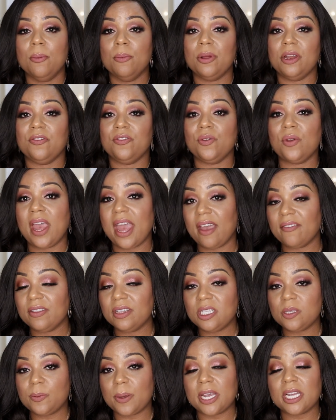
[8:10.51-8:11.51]
But if you have the
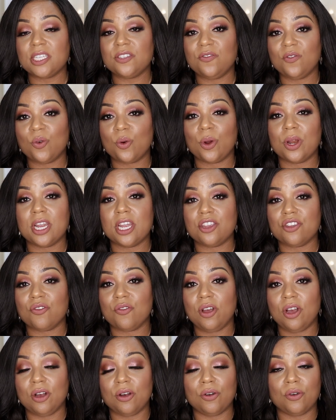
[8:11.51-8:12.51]
space for it in
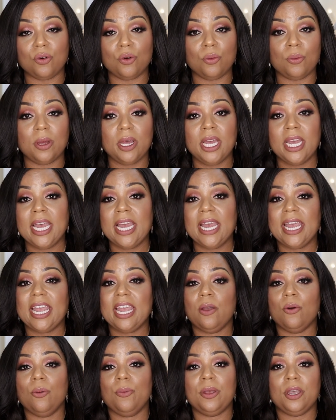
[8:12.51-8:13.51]
your home,
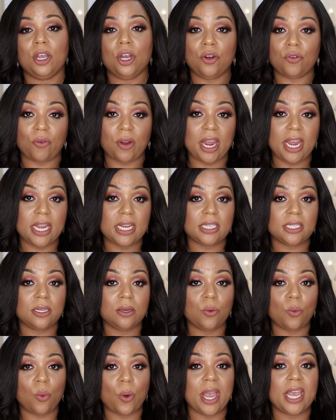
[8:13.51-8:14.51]
it will be a great
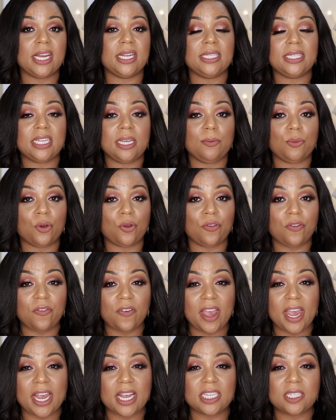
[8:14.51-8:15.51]
way to steam your
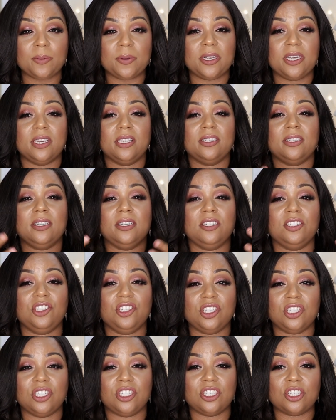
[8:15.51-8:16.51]
face because it is
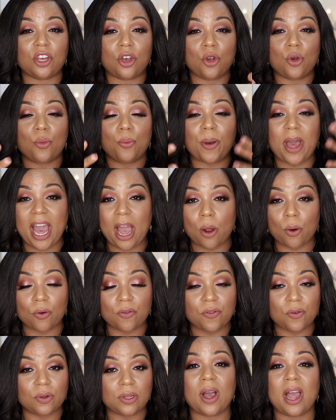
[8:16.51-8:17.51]
just so
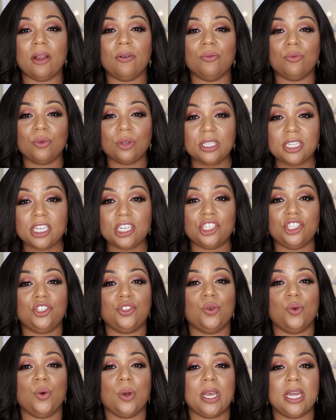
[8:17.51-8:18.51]
powerful. I really
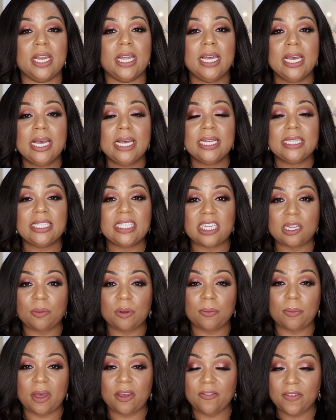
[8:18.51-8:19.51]
enjoyed
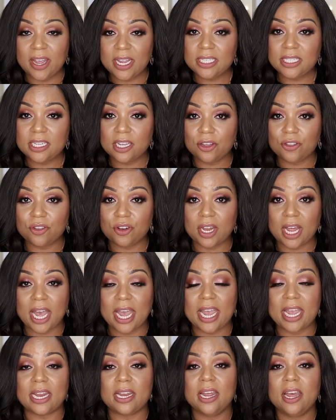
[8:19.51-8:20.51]
steaming my face the other
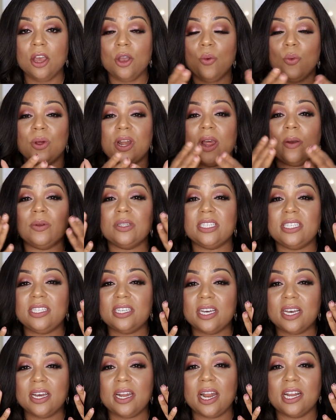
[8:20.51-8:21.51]
night. When I was
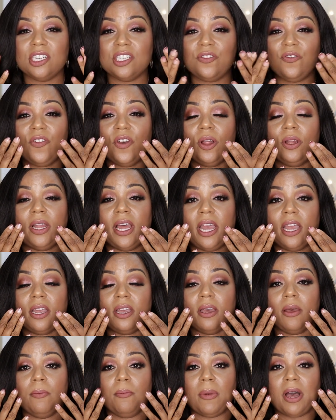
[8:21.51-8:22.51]
done, I just felt
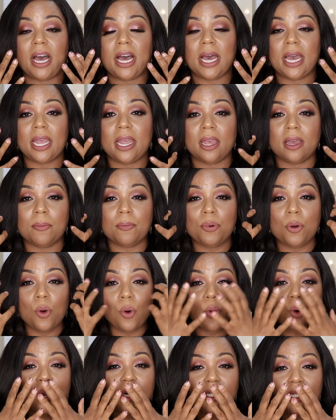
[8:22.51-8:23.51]
like my
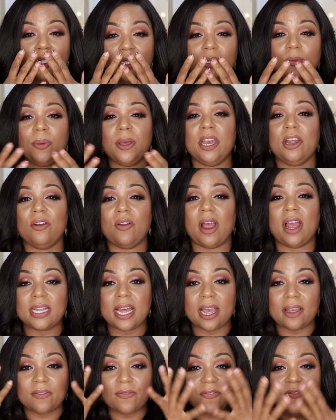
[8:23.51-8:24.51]
pores looked better. I,
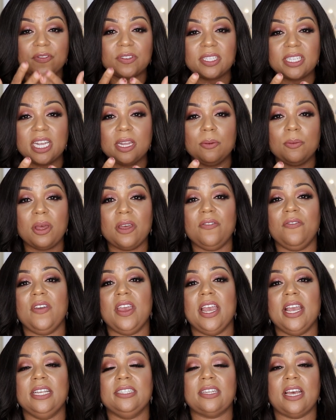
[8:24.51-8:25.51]
I steamed my
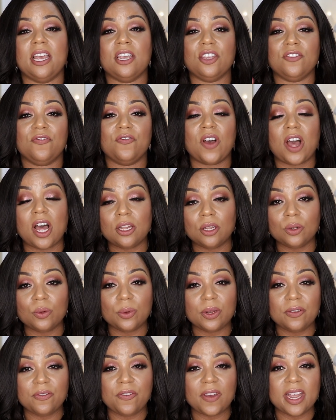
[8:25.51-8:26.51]
face, I followed
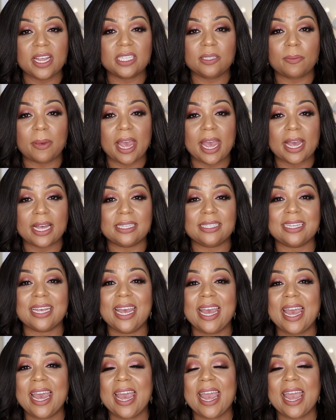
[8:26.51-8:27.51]
with a face mask,
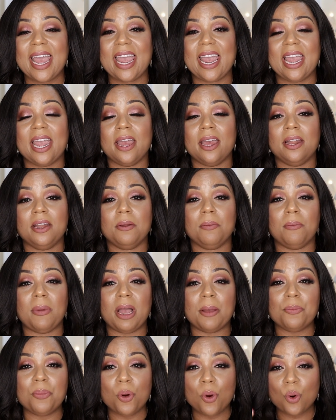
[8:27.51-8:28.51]
and
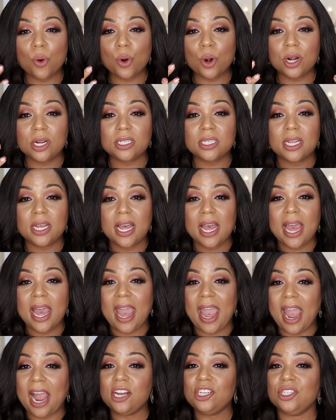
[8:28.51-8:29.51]
my pores
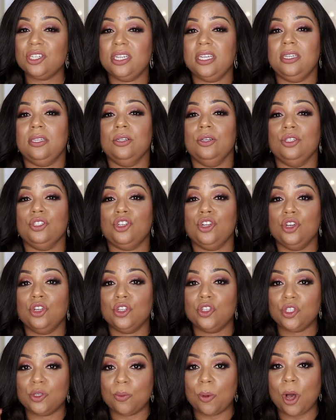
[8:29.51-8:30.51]
actually looked
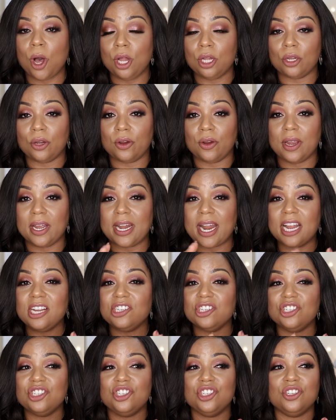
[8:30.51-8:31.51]
smaller and I
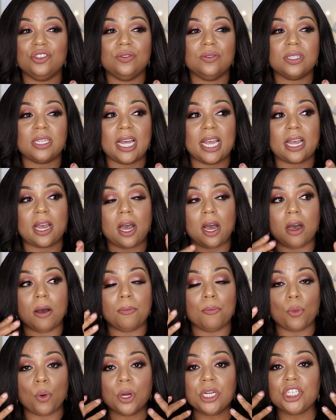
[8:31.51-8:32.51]
just used like a
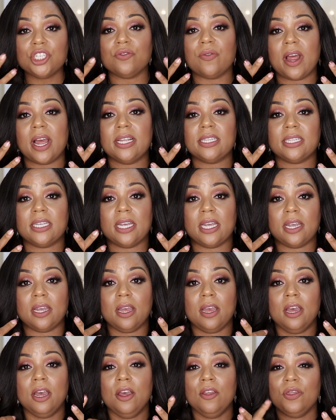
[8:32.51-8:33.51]

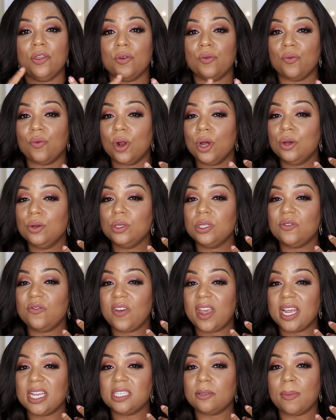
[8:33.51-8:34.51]
moisturizing the rose
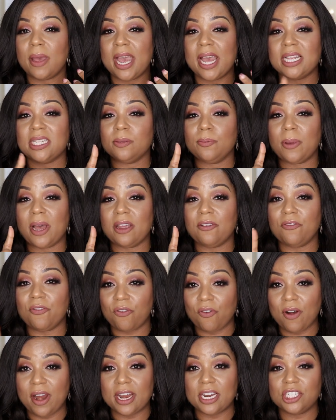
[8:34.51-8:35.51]
face mask by
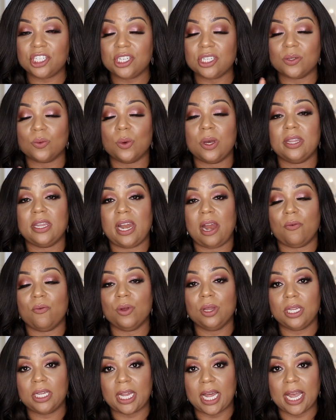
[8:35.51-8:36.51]
Fresh is one that I
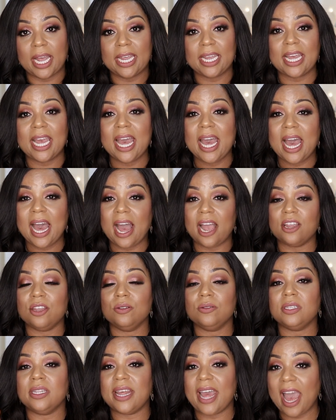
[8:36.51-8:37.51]
really like I
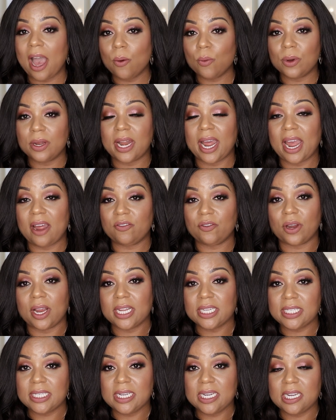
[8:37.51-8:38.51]
used that one after
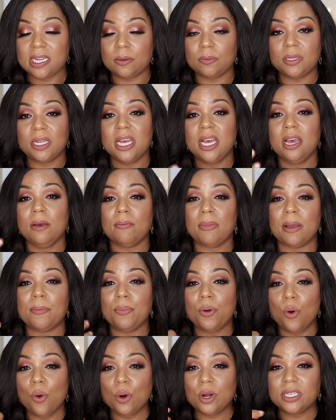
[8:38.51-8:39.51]
I steamed my
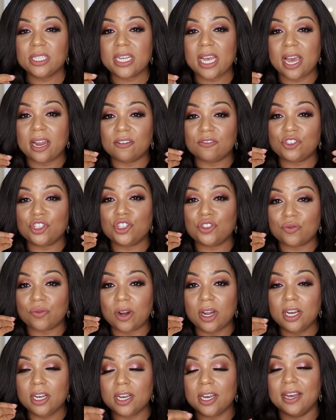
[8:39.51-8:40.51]
pores kind of
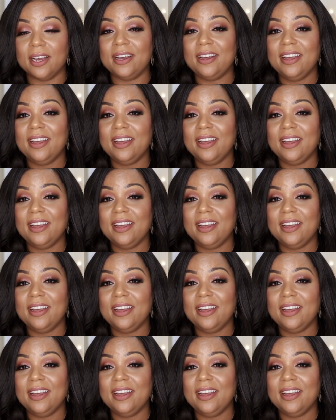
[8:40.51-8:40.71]
shrunk